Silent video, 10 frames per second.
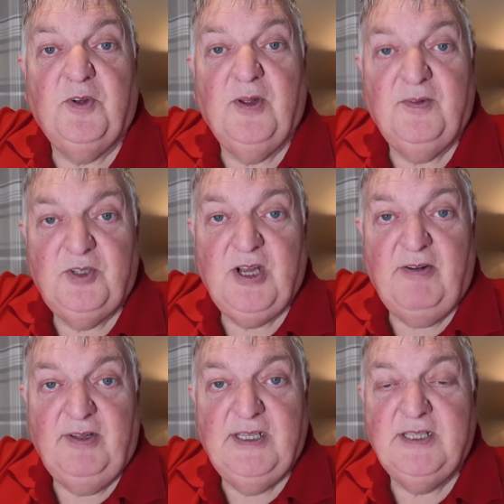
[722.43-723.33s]
for
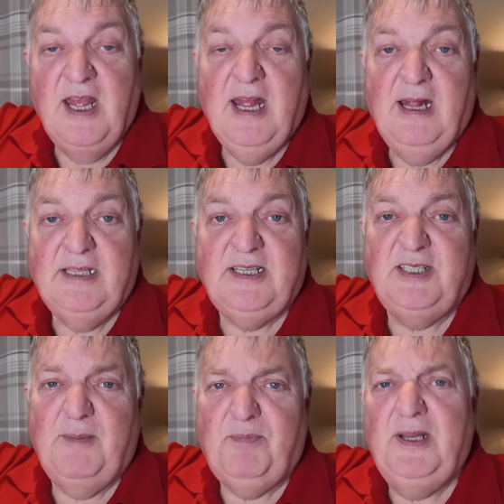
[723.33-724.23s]
sharing this. As I
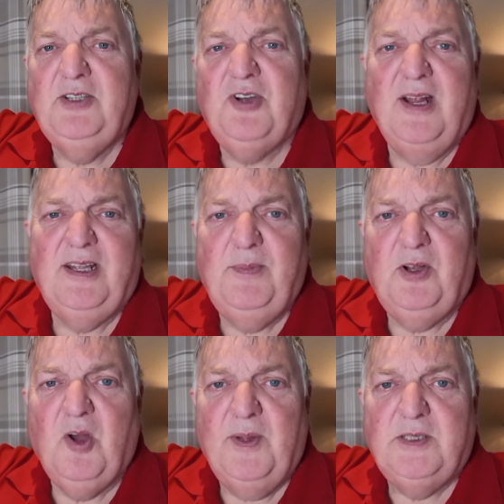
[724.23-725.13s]
say, please try and keep
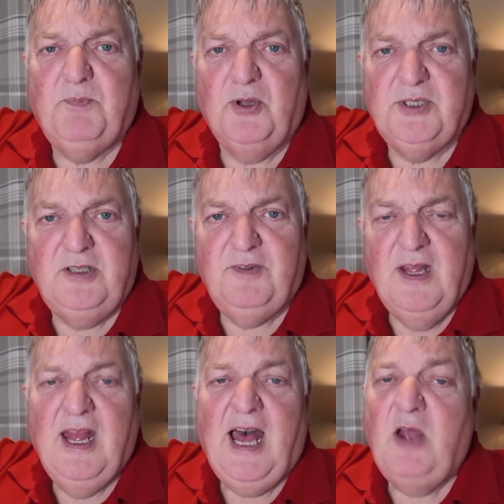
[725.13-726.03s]
the comments positive.
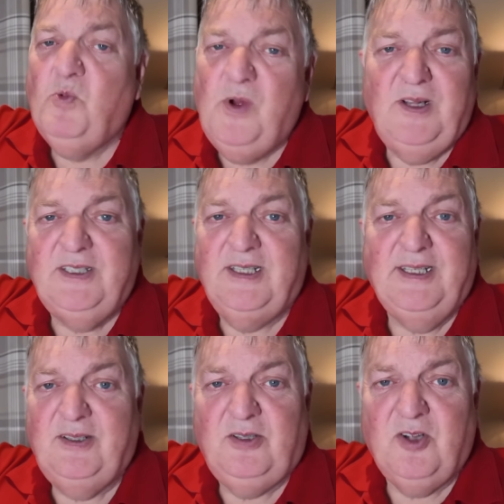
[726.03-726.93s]
I will
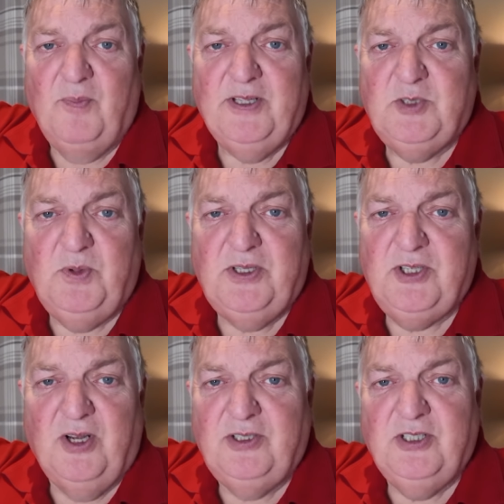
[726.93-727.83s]
delete comments
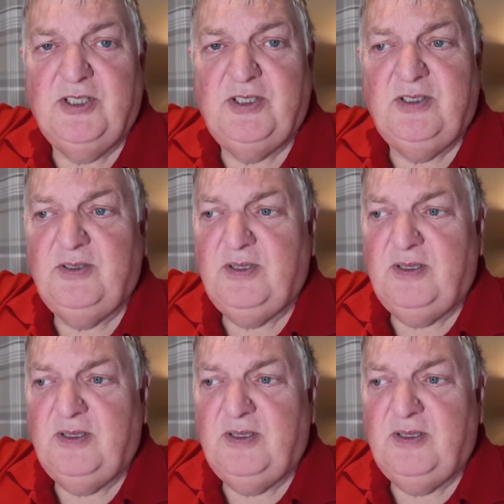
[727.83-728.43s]
which are just